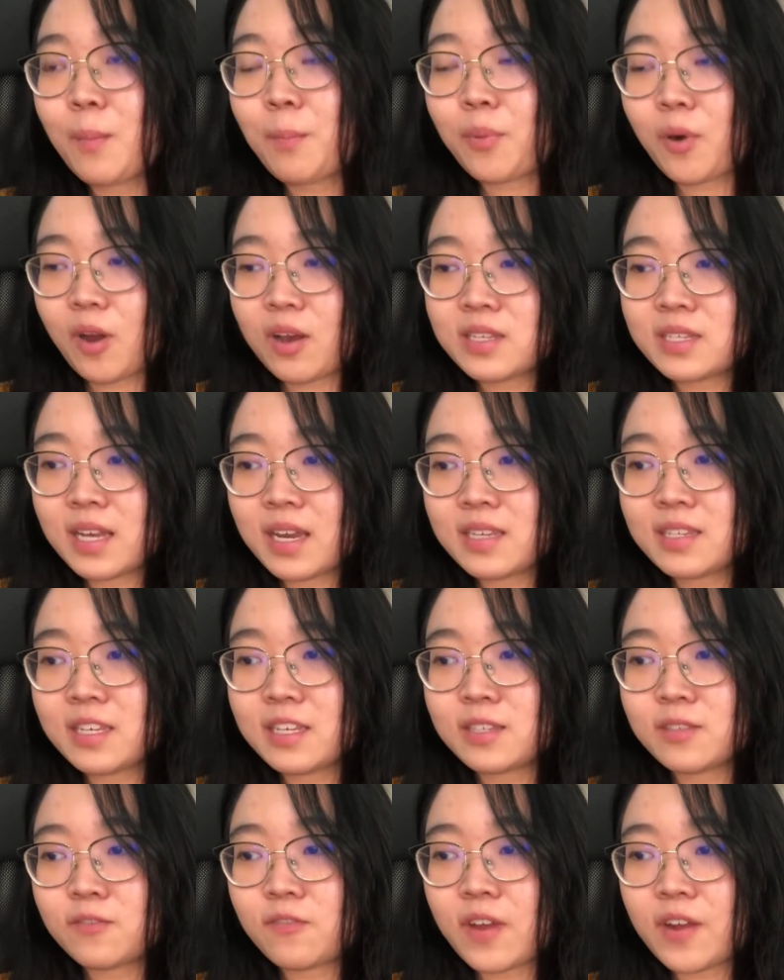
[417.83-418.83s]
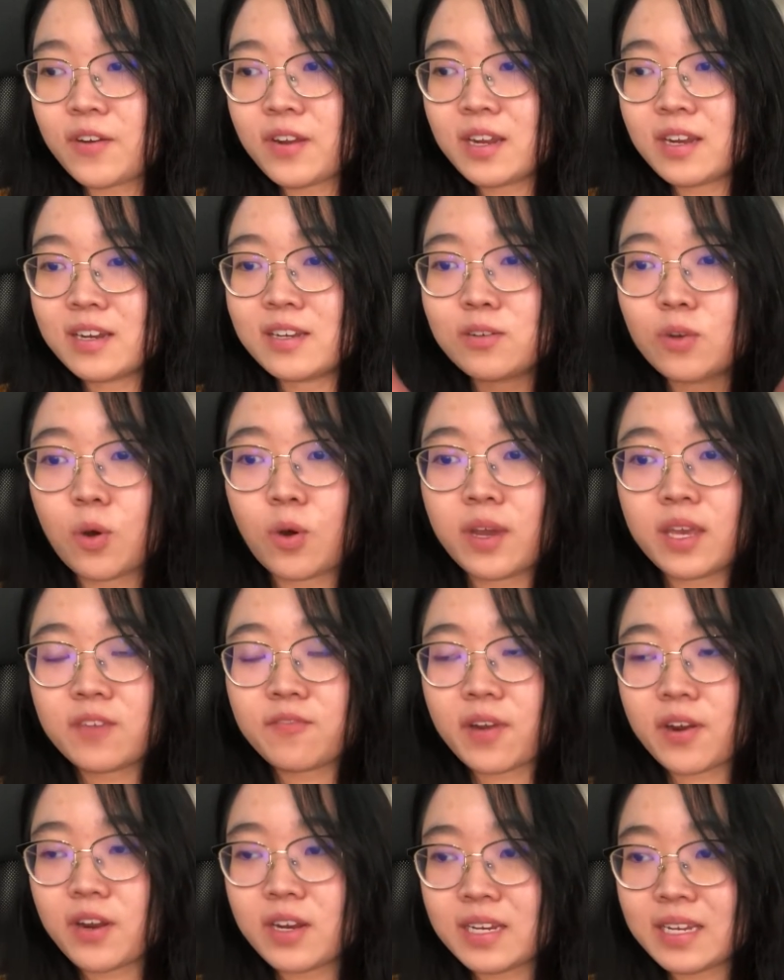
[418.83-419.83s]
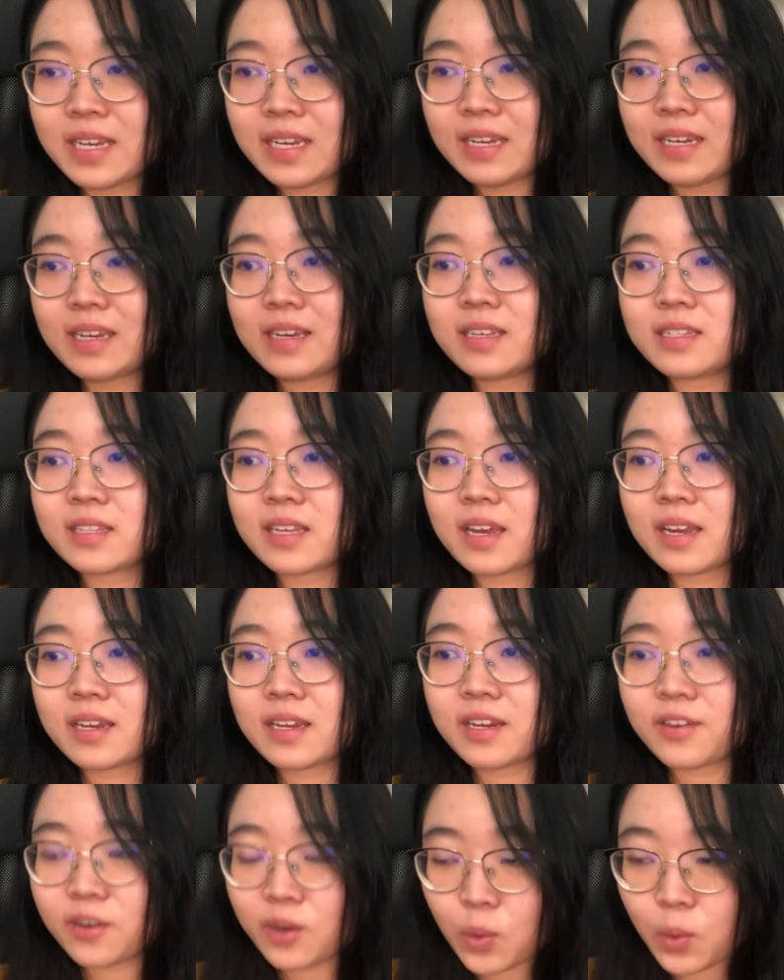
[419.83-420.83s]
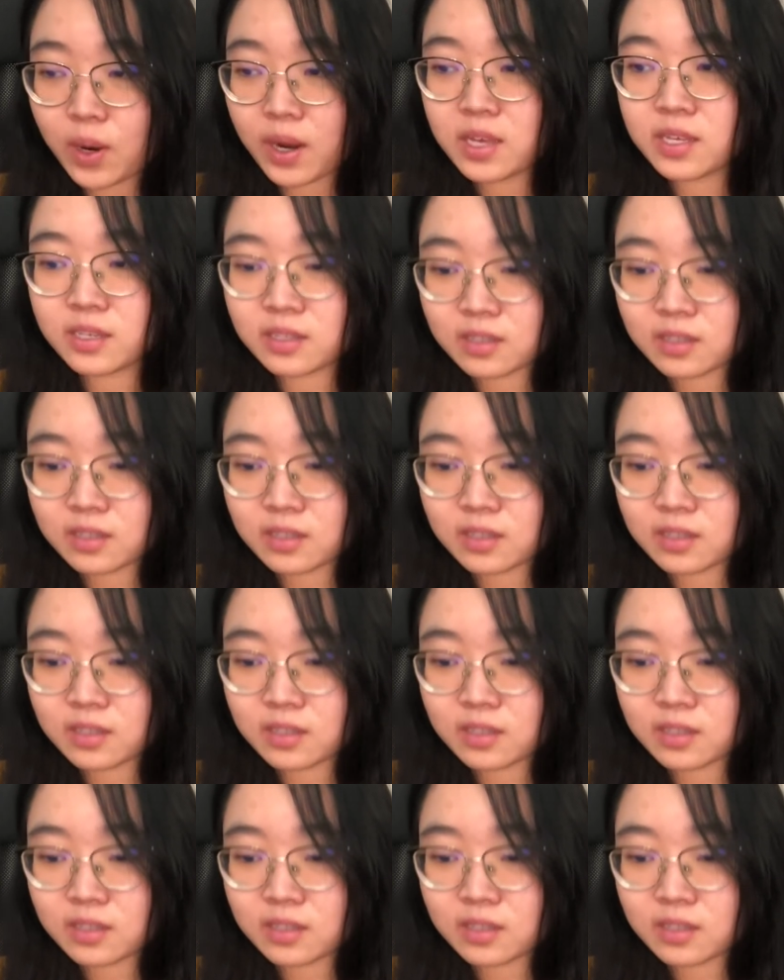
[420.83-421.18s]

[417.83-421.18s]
process is very annoying, very tedious, and it requires a